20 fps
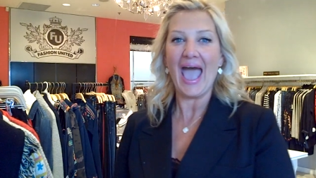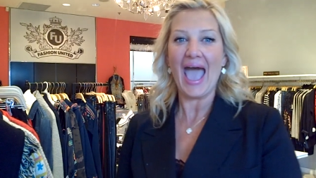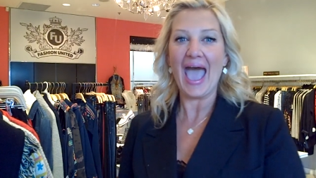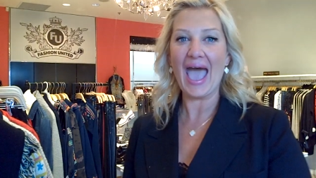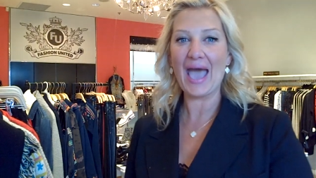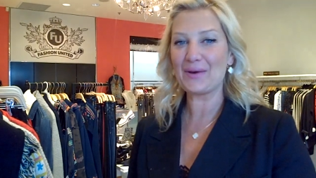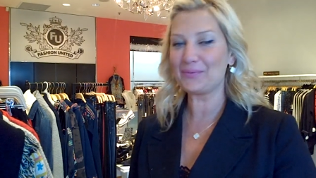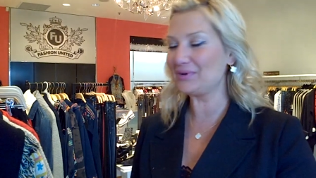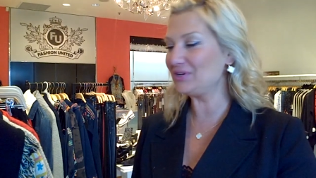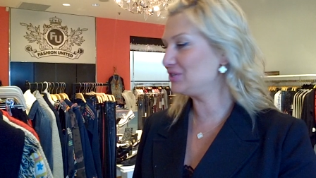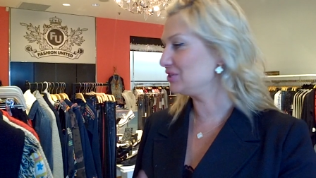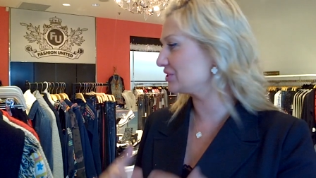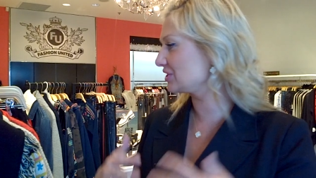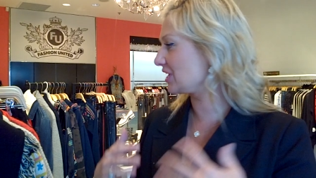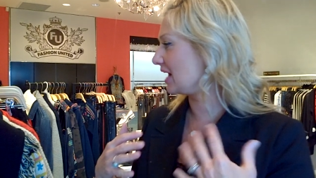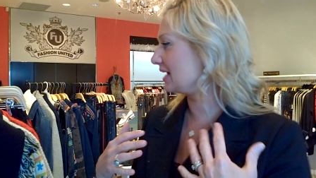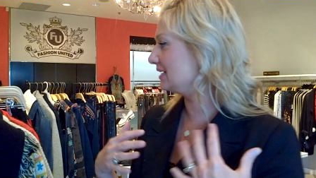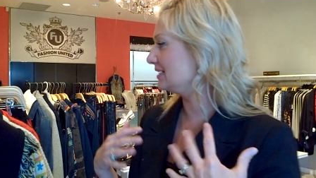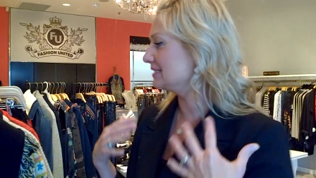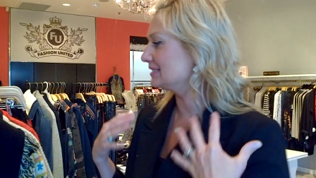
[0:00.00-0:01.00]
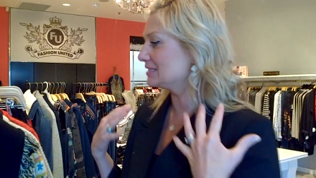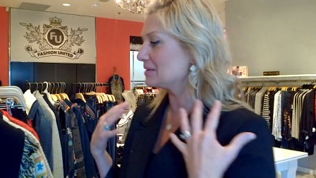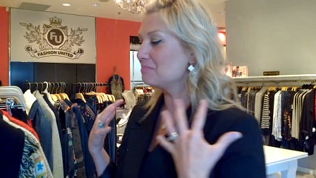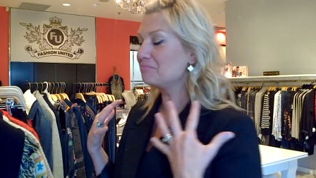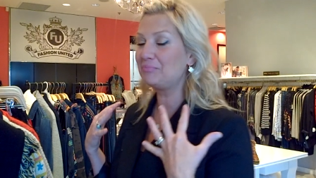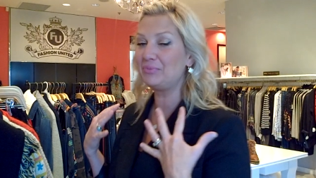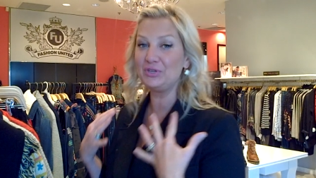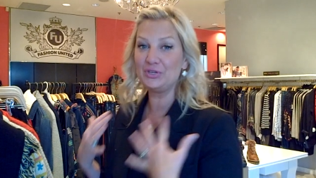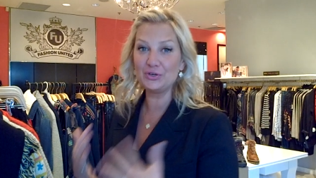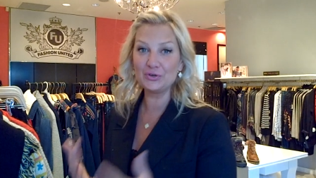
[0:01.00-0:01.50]
and we just got in some
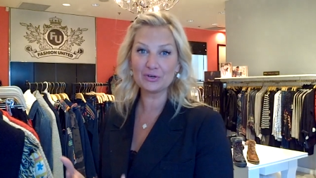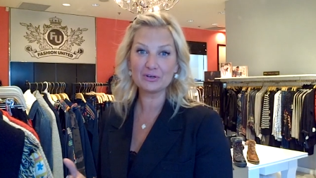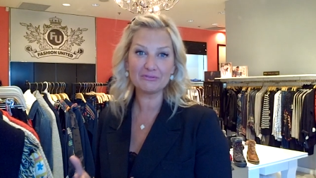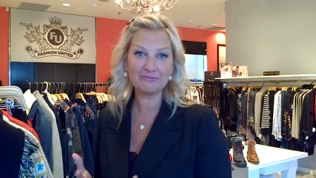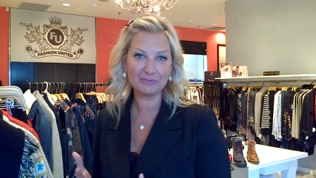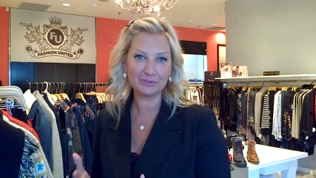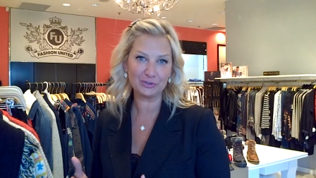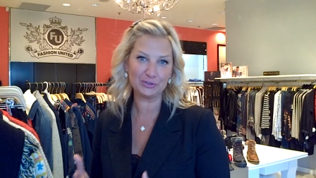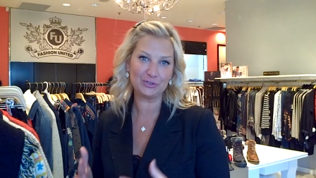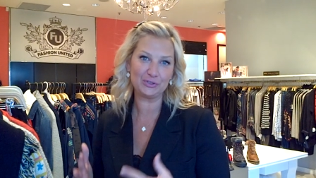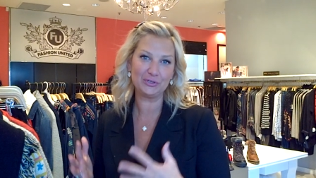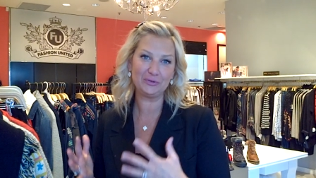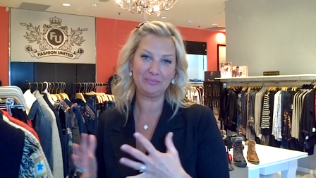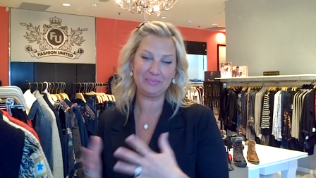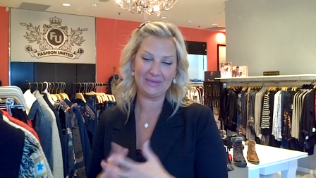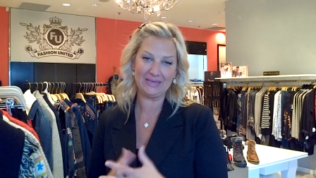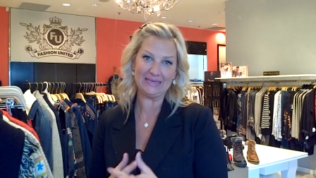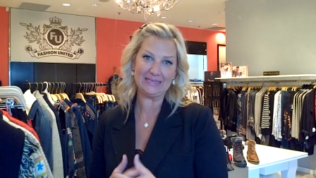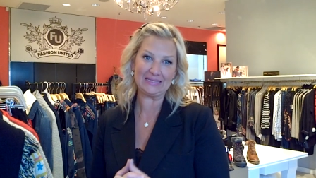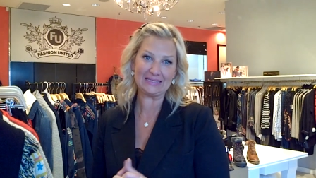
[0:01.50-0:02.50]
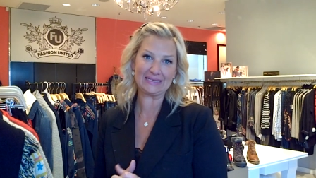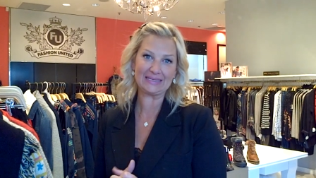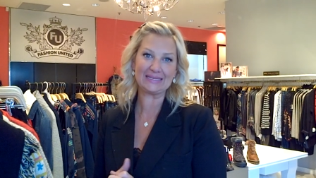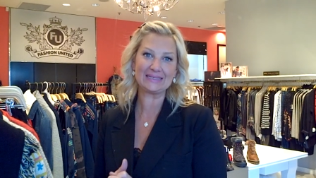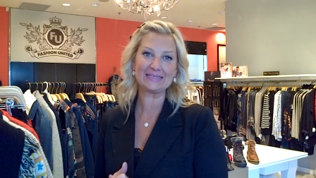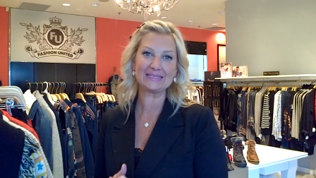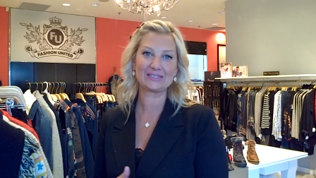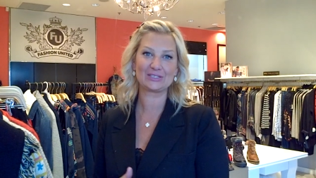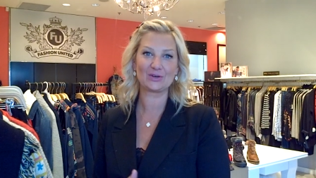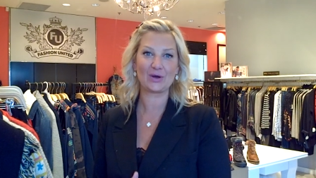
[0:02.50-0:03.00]
beautiful new
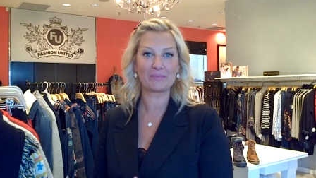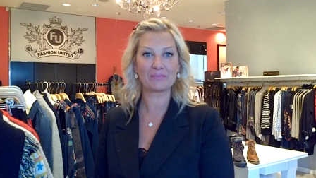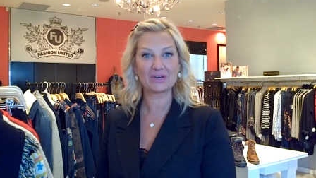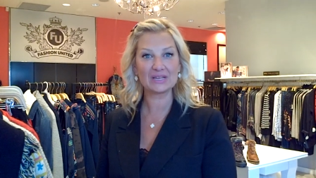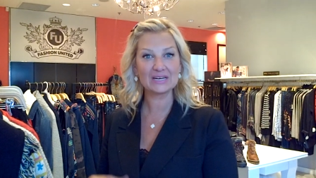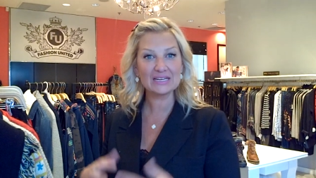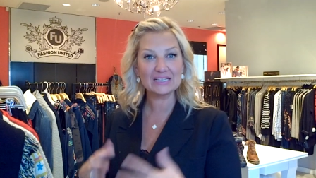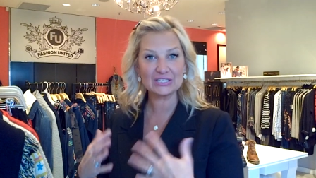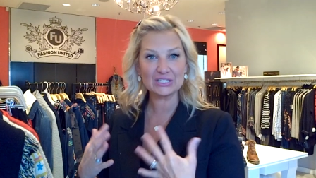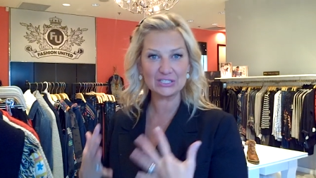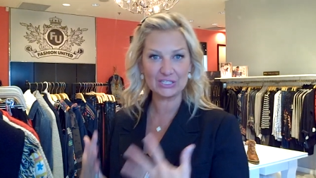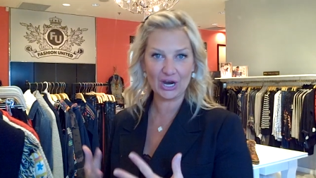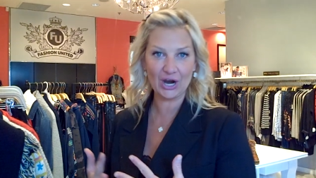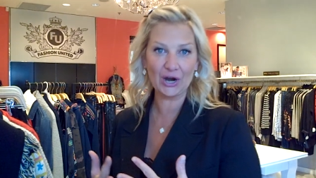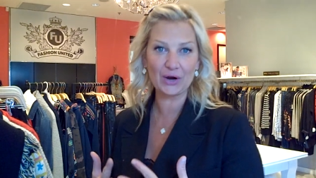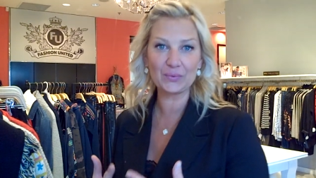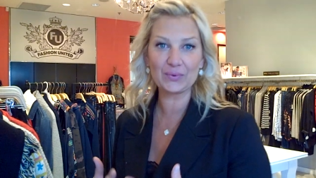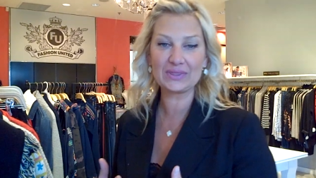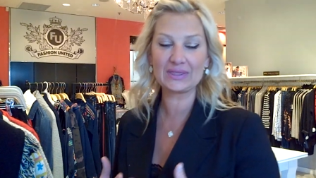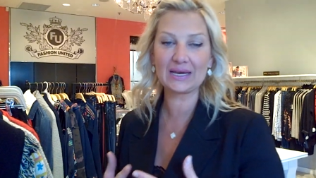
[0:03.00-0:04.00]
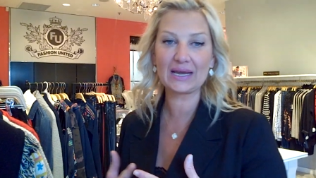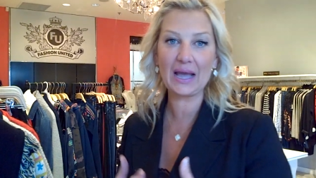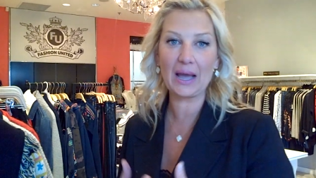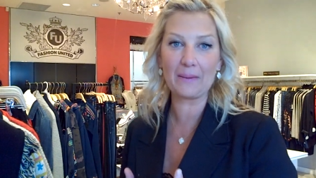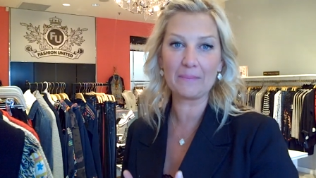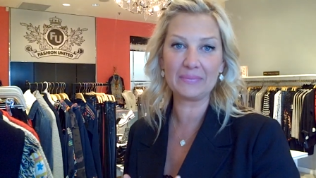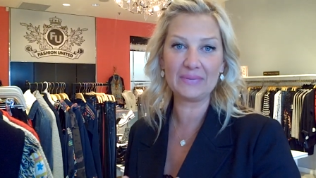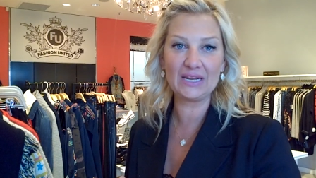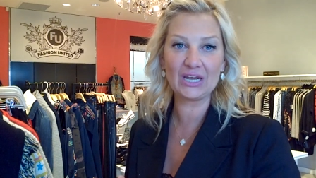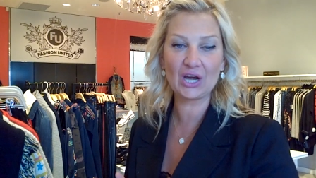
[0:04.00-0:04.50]
pieces. So I'm going to start with a
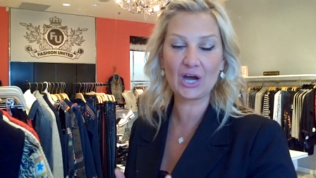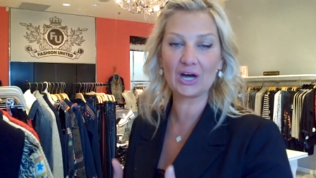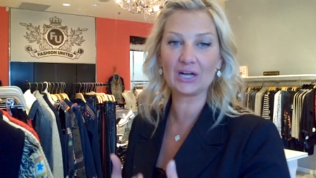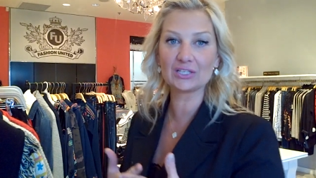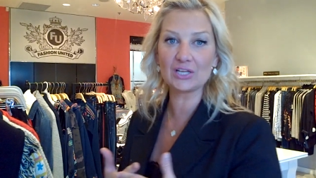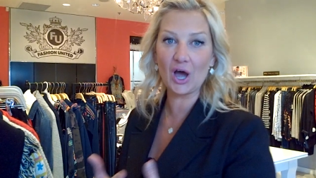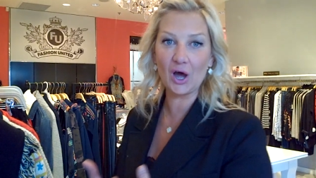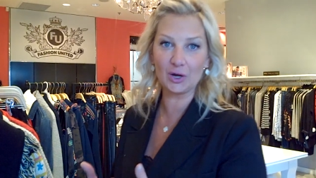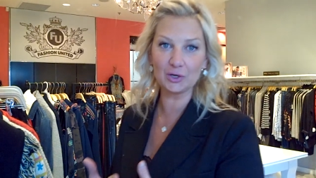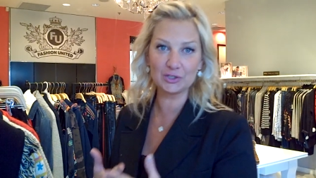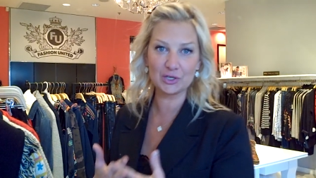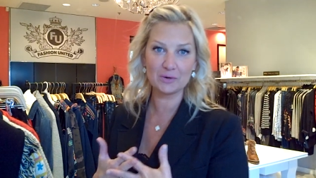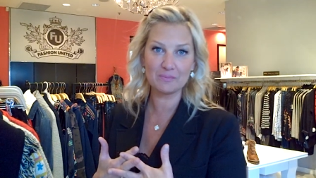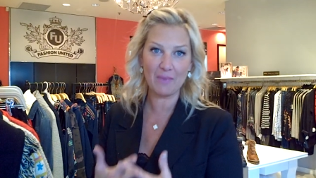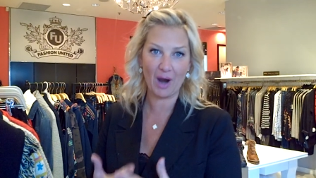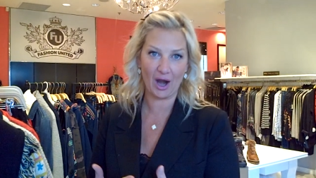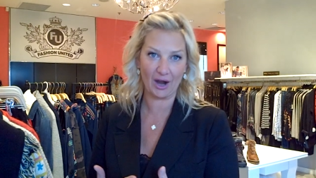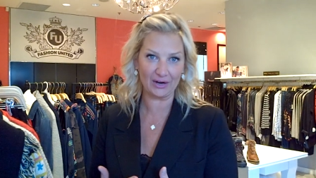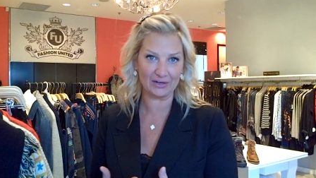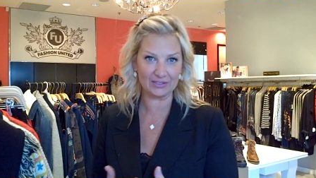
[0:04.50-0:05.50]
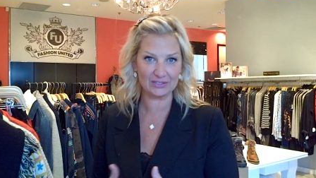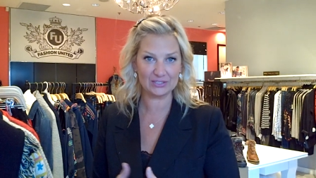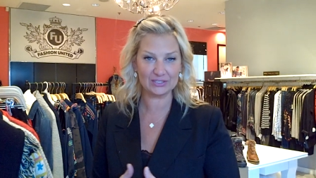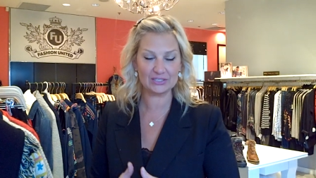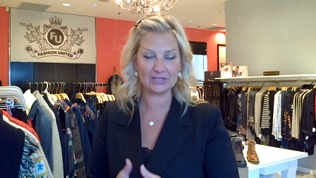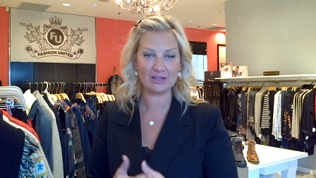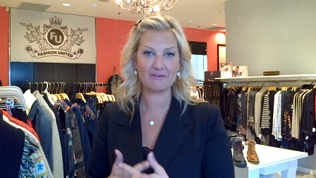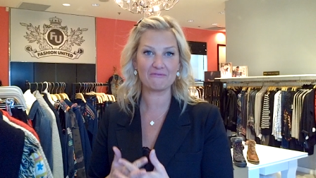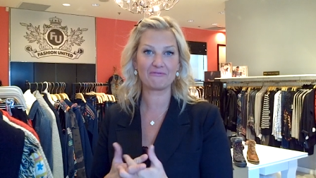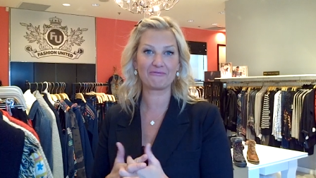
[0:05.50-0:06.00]
company called Aldo
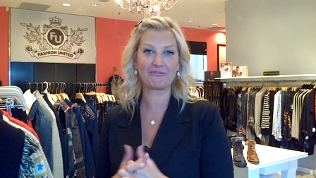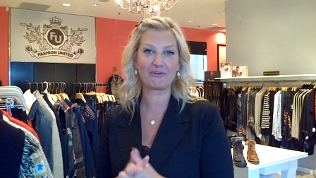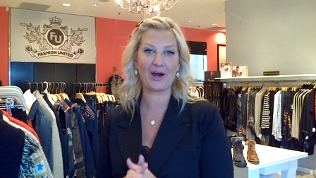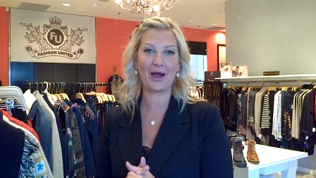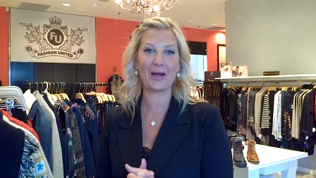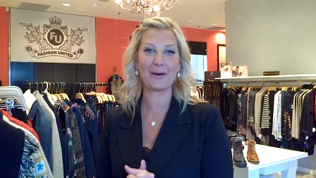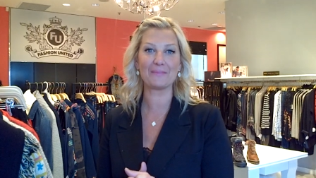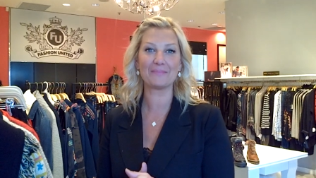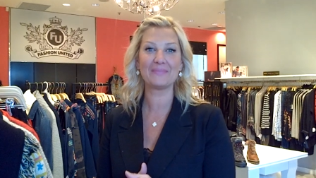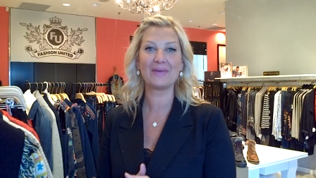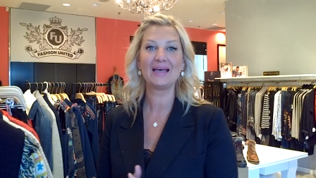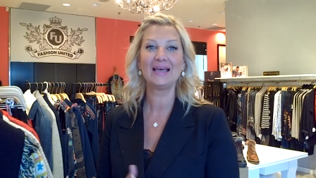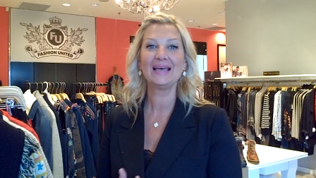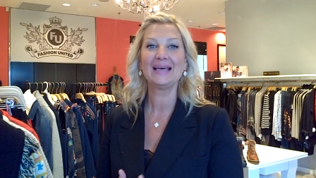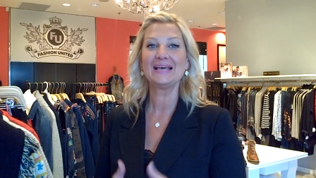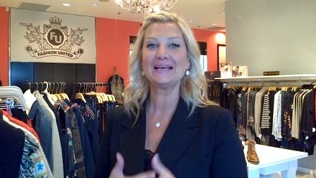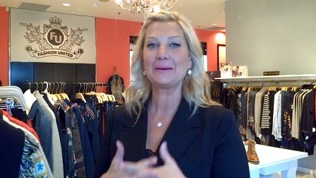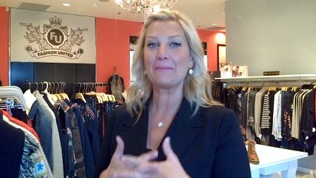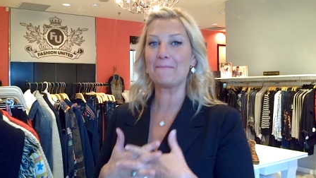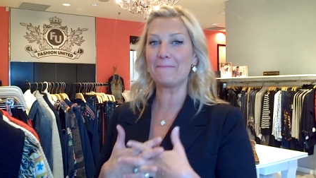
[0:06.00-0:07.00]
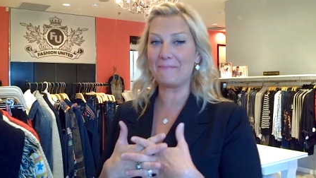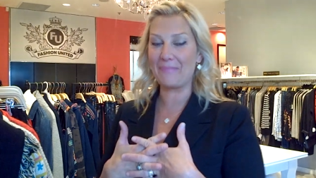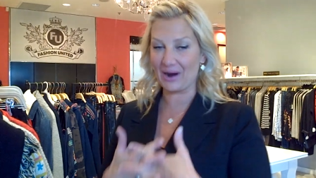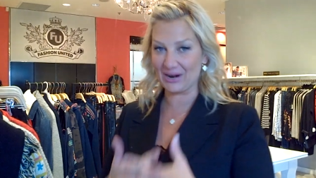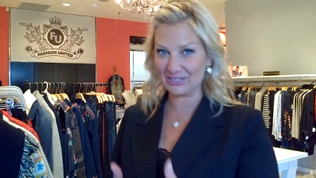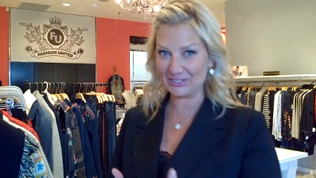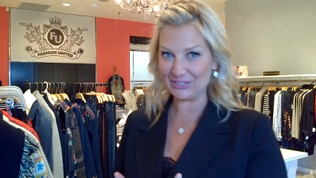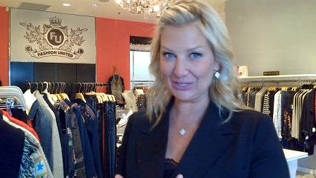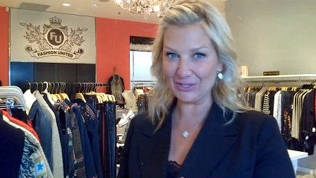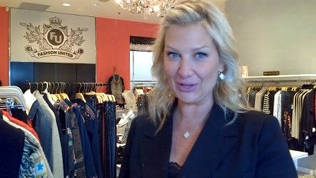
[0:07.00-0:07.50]
Martins from
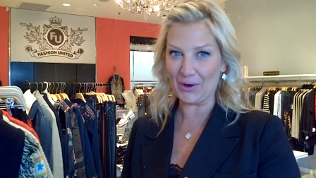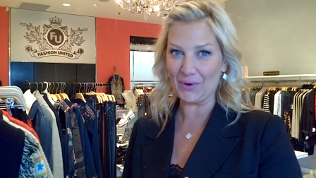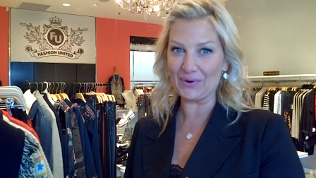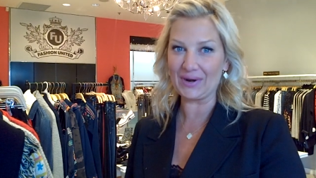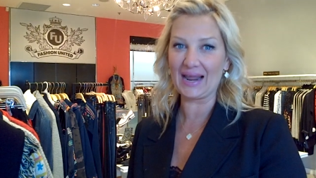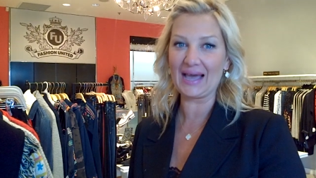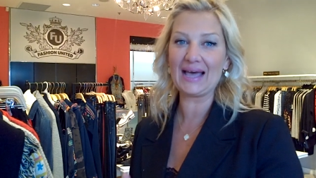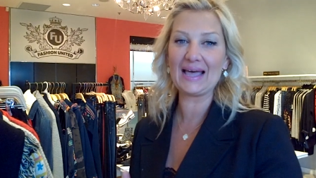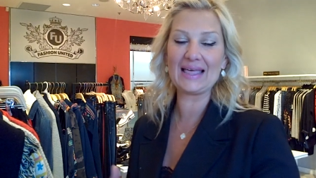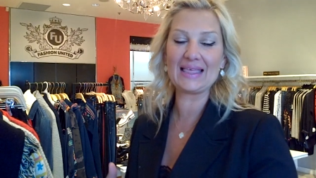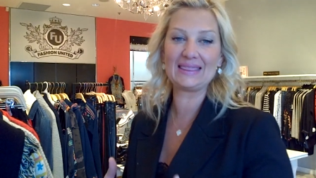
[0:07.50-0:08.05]
Barcelona.